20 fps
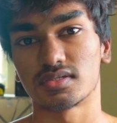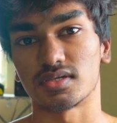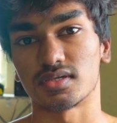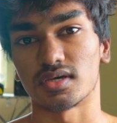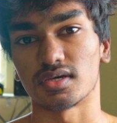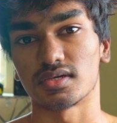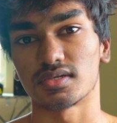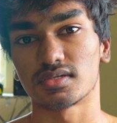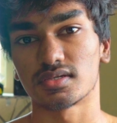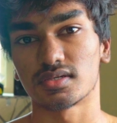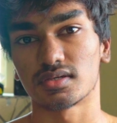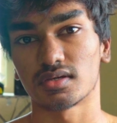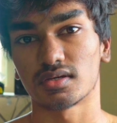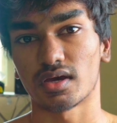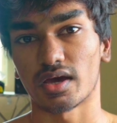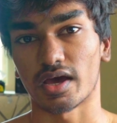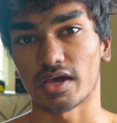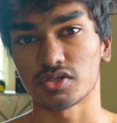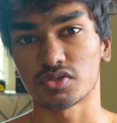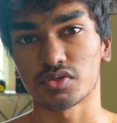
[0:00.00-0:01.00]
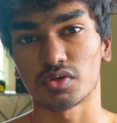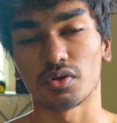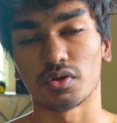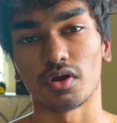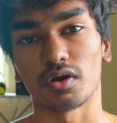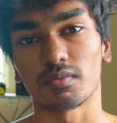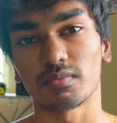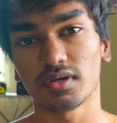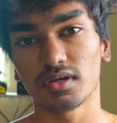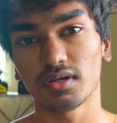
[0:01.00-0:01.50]
just
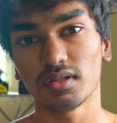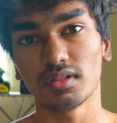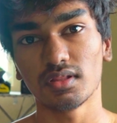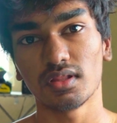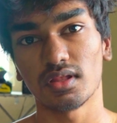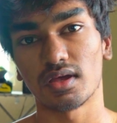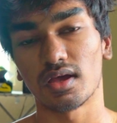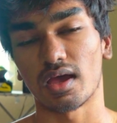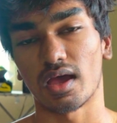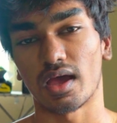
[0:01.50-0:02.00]
astronomical,